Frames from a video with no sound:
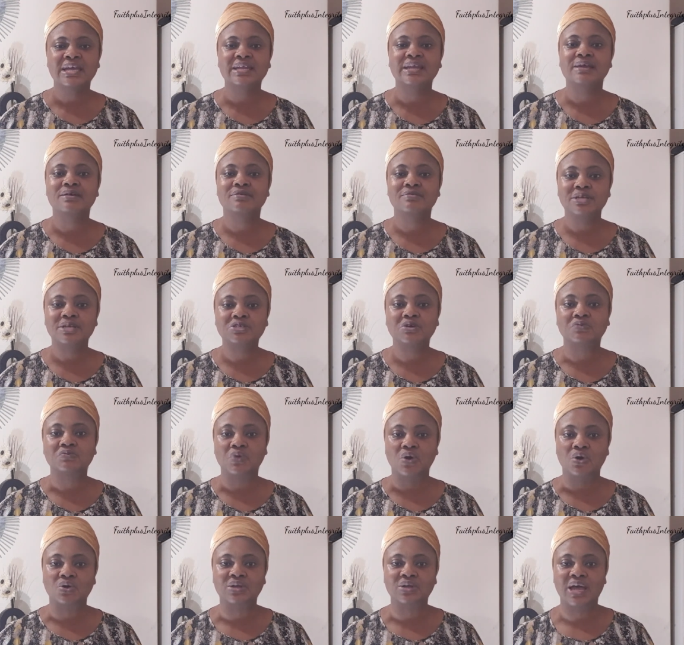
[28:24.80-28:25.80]
in the grace
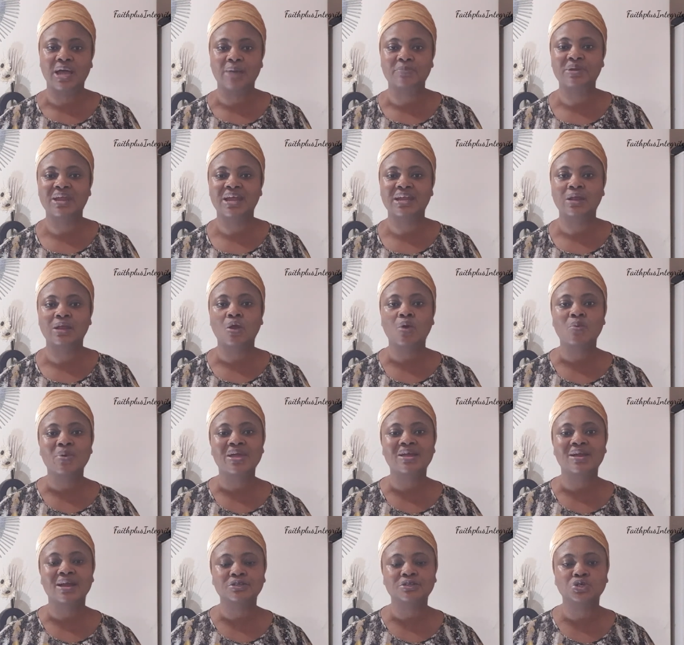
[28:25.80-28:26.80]
of God. I pray that the Lord
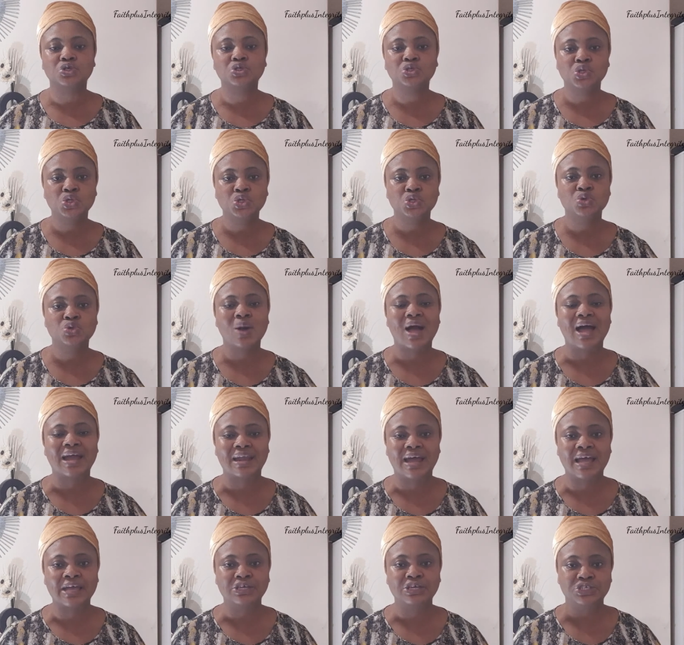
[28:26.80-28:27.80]
will grant unto you
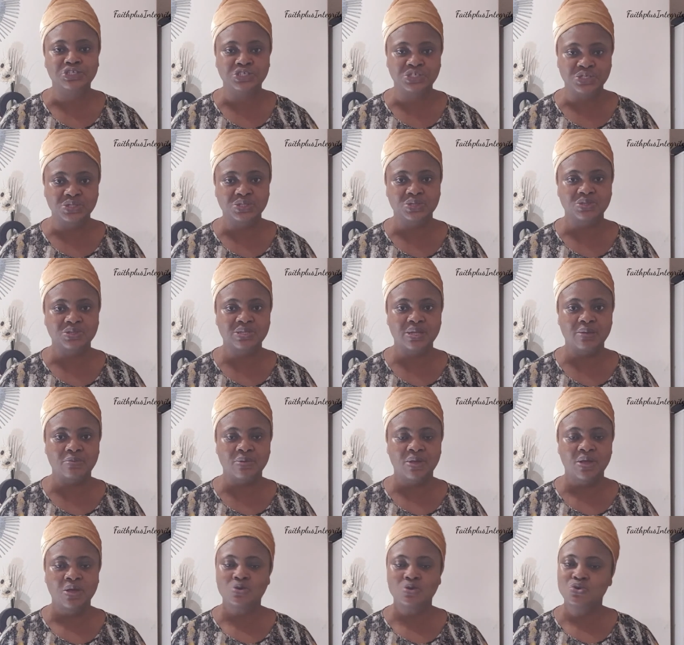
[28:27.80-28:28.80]
and I in Jesus' name.